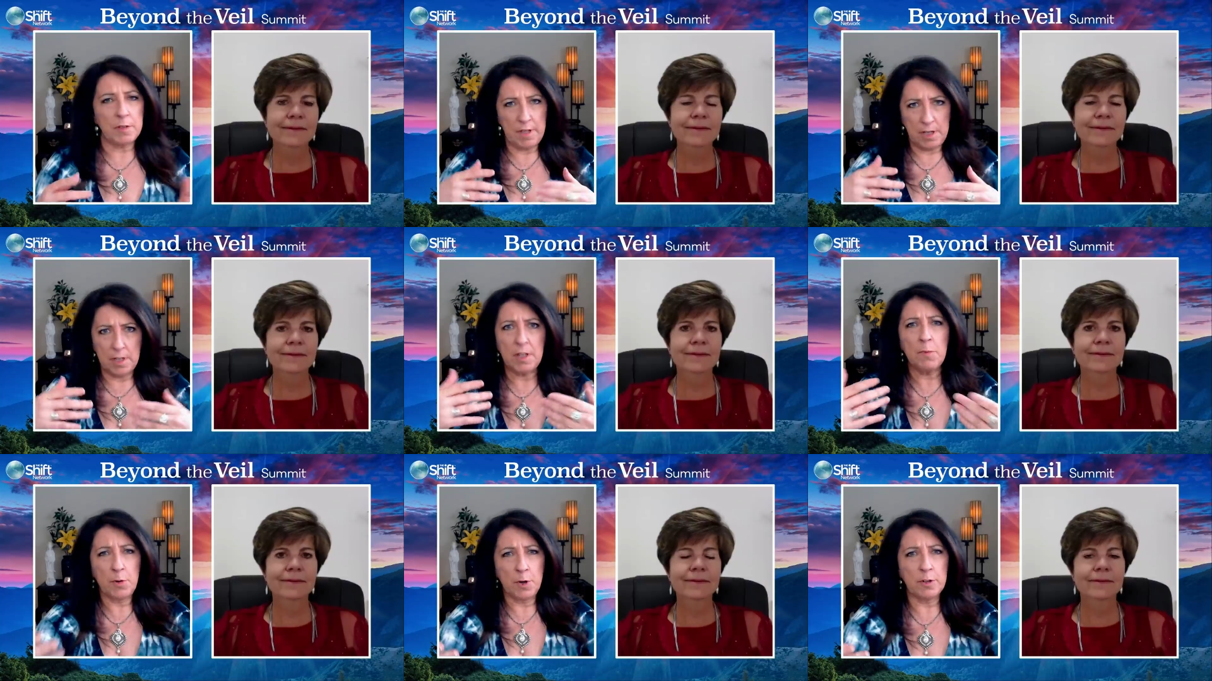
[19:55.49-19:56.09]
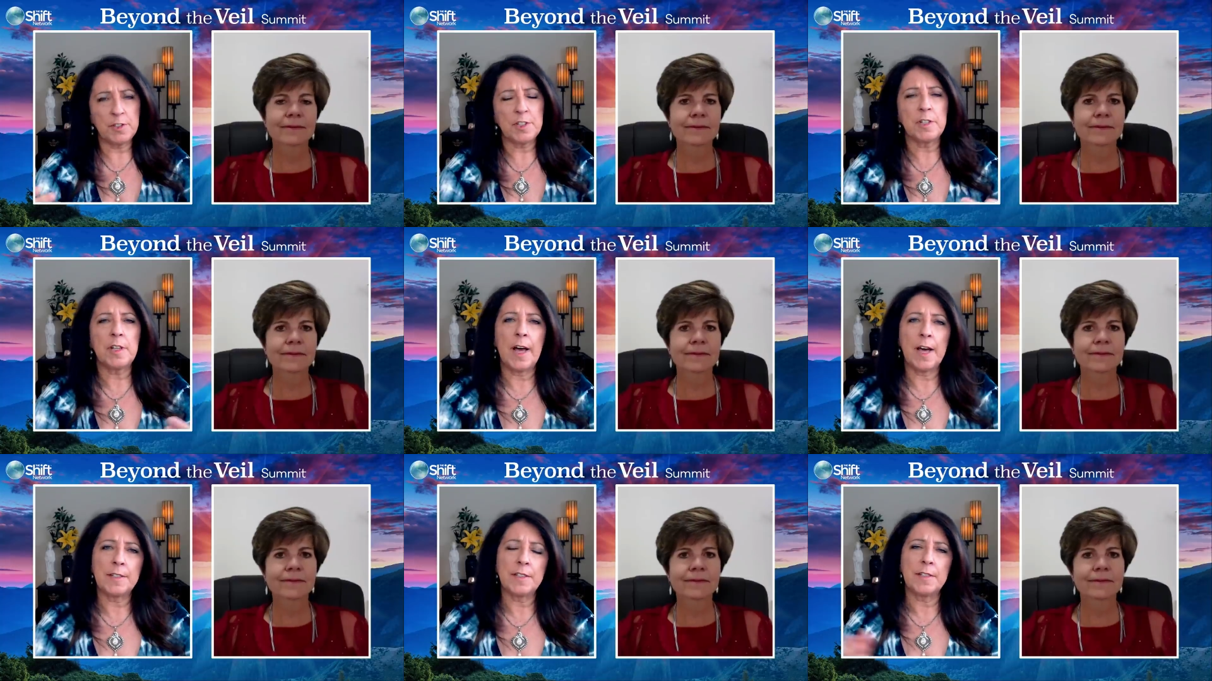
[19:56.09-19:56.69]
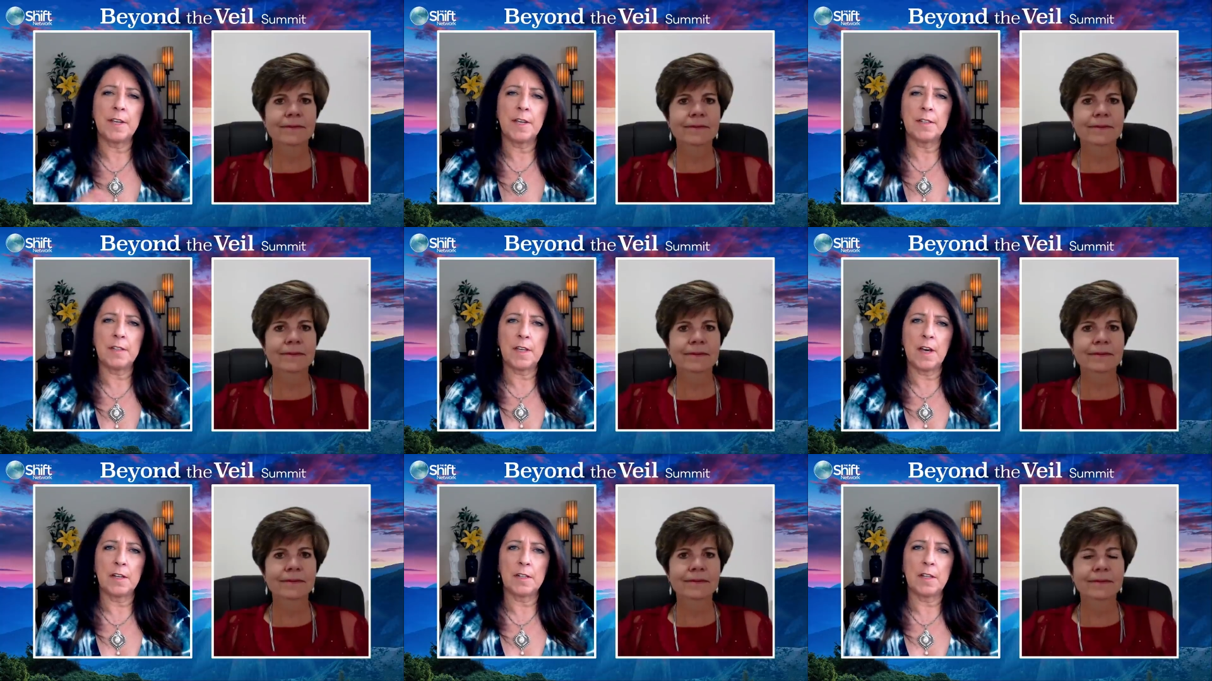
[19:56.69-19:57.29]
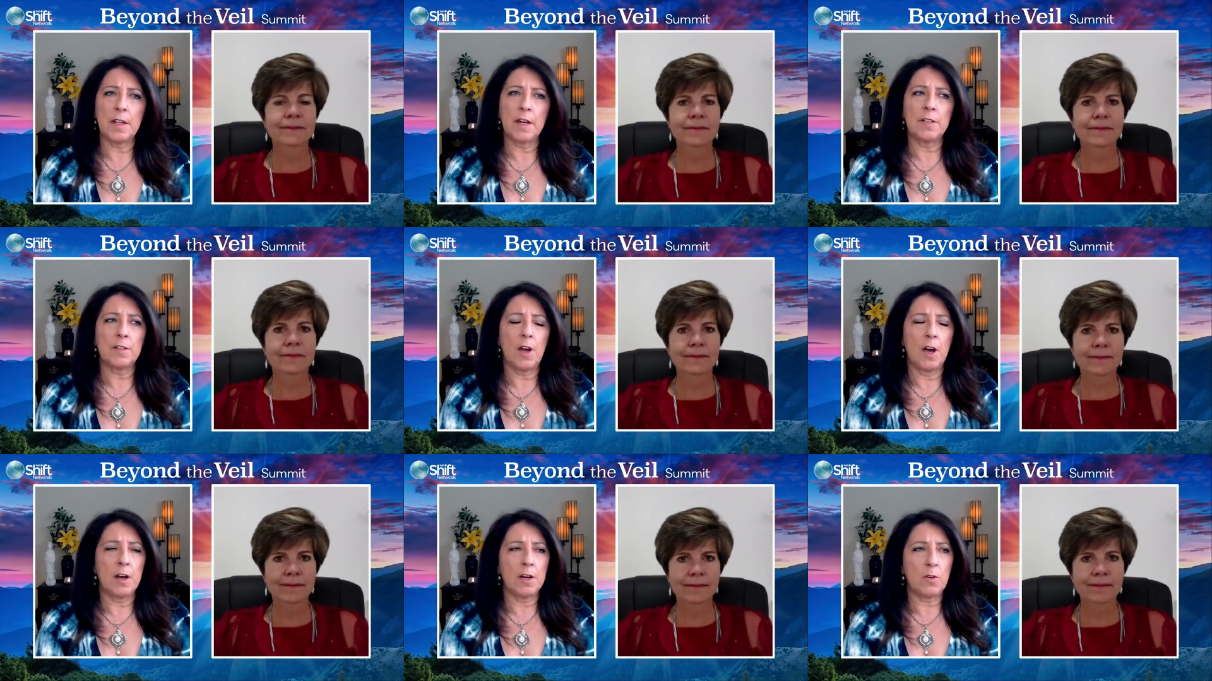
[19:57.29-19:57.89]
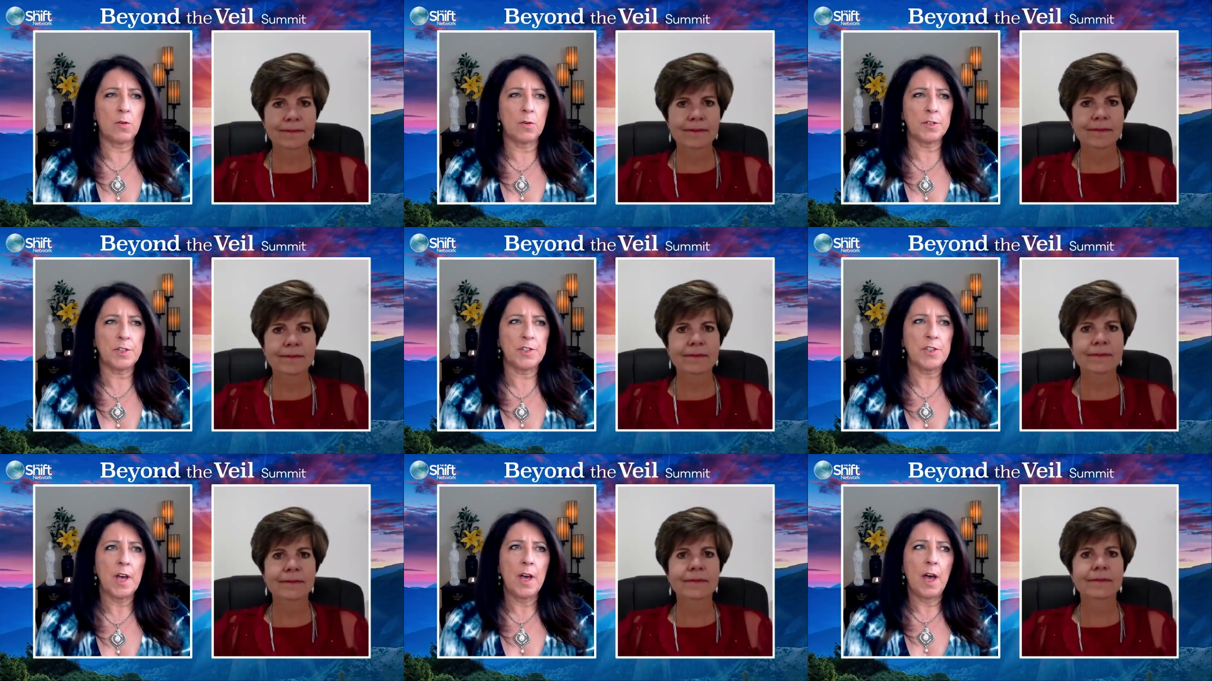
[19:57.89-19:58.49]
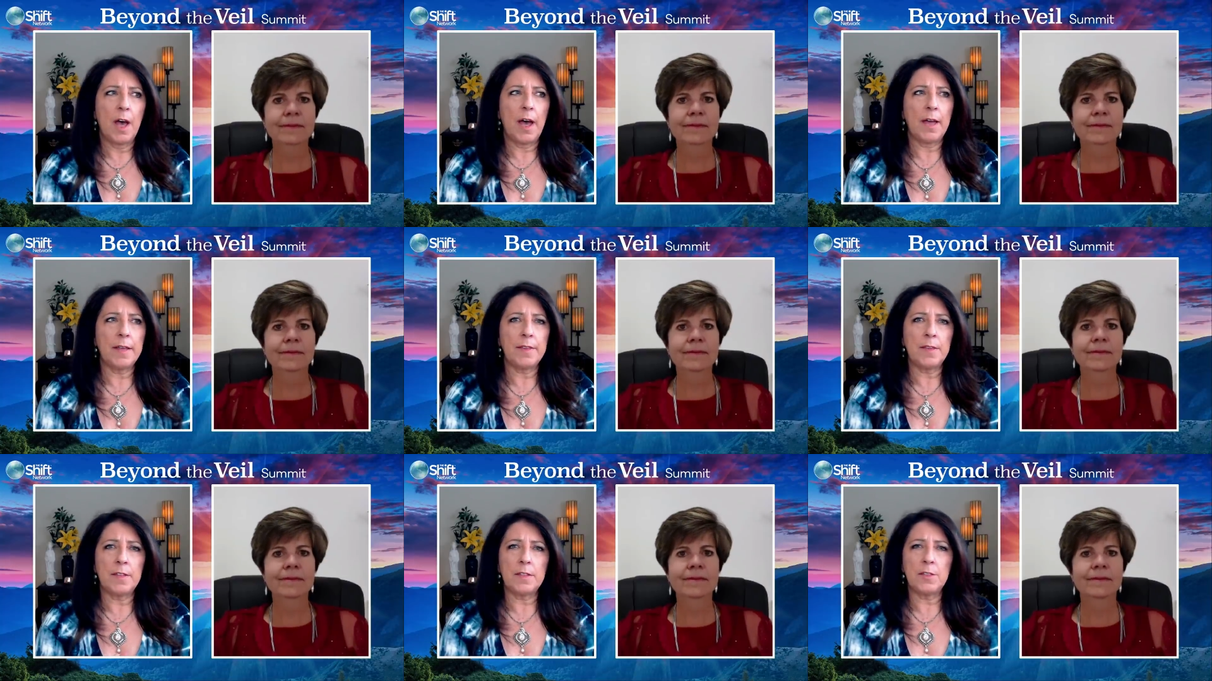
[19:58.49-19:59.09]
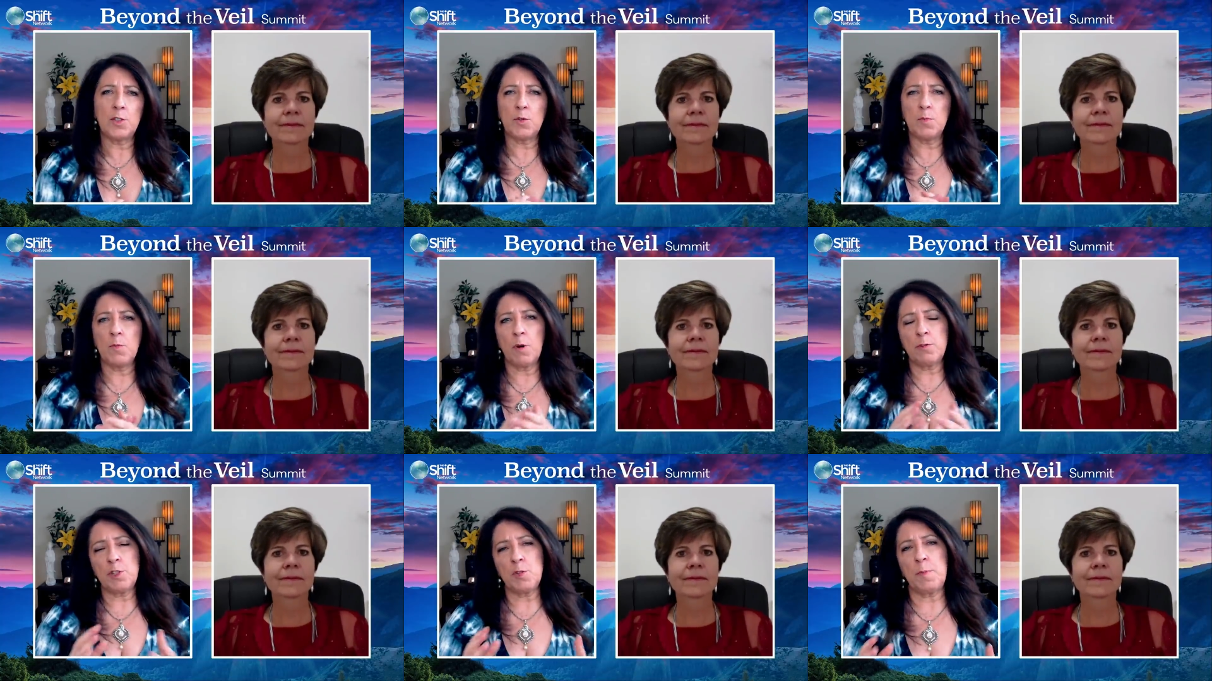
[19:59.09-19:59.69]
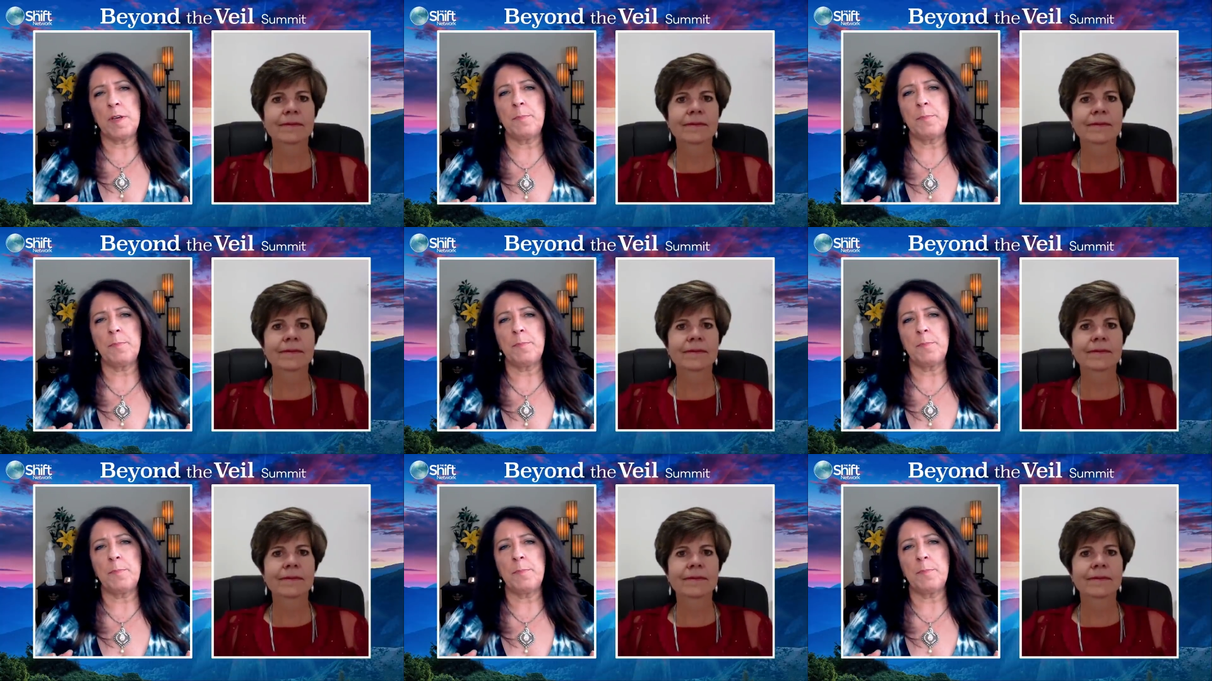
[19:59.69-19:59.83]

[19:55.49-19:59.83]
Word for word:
Speaker 1: in, in in-person classes and the online uh, courses, uh, do most